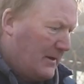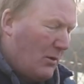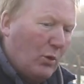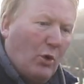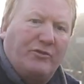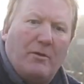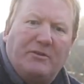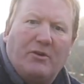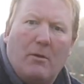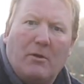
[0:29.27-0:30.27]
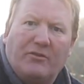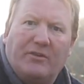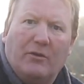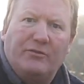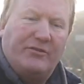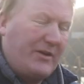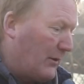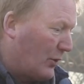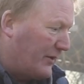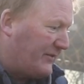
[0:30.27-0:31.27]
We'll also be timing ourselves to see how
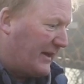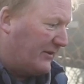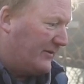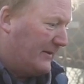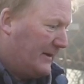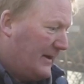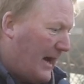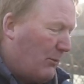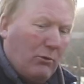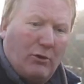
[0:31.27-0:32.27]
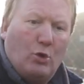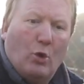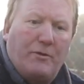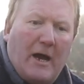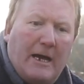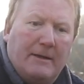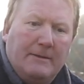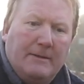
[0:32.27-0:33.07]
long it takes, and we'll record that